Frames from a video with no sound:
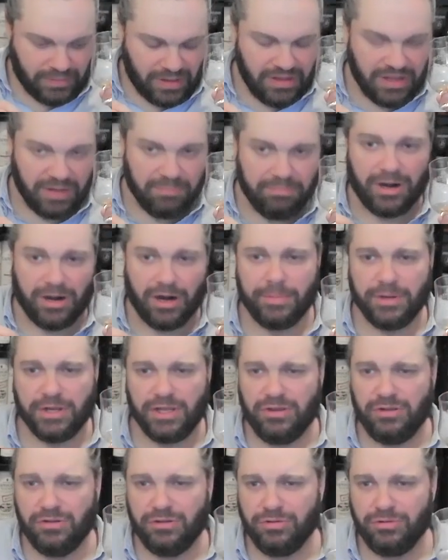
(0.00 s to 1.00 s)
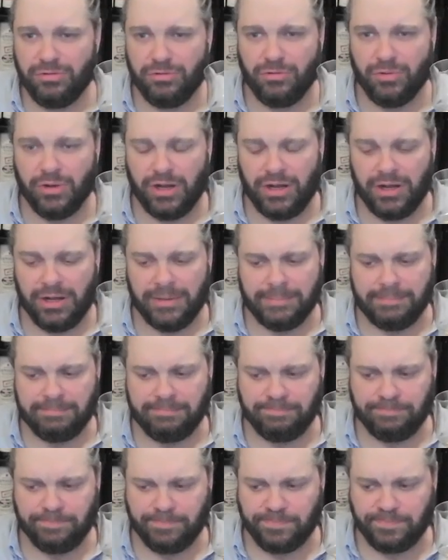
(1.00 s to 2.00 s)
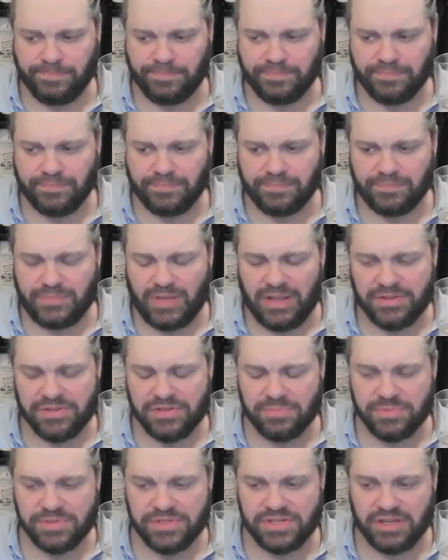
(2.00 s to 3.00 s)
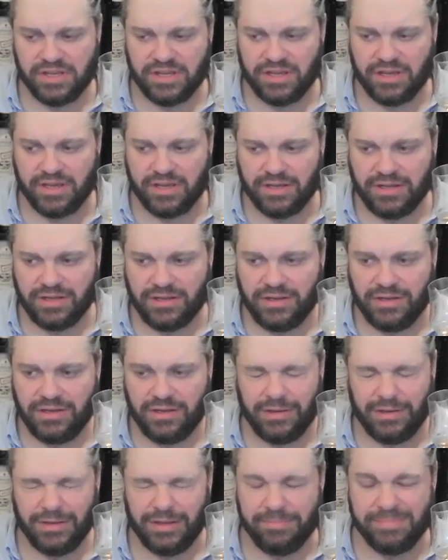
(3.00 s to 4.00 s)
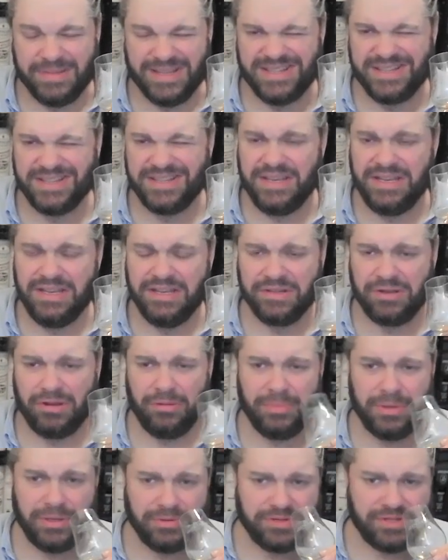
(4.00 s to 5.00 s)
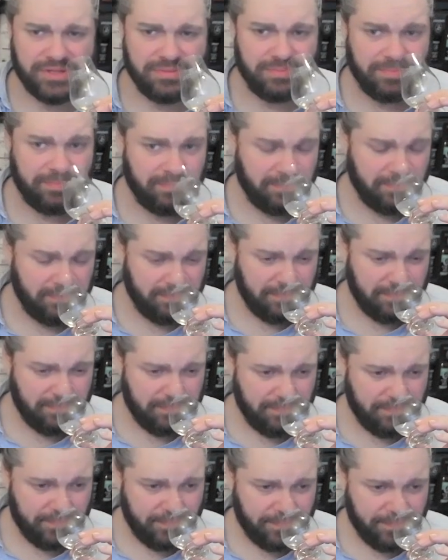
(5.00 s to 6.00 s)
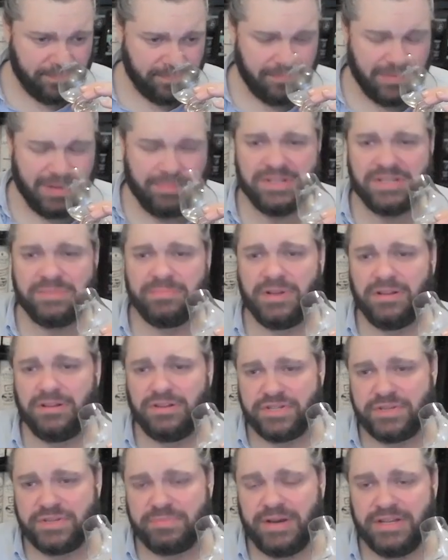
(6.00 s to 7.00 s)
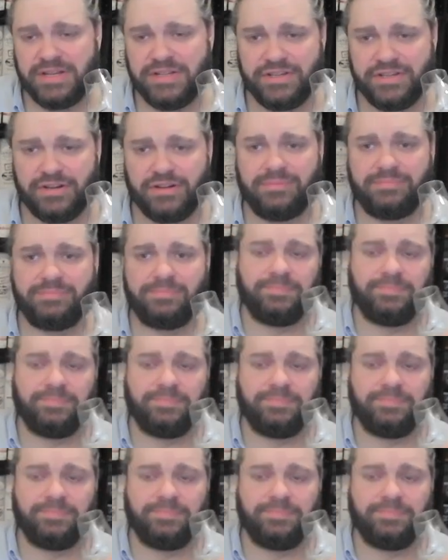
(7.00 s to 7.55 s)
Like barbecue, it's almost like a like mesquite, almost. Maybe something a little spicier.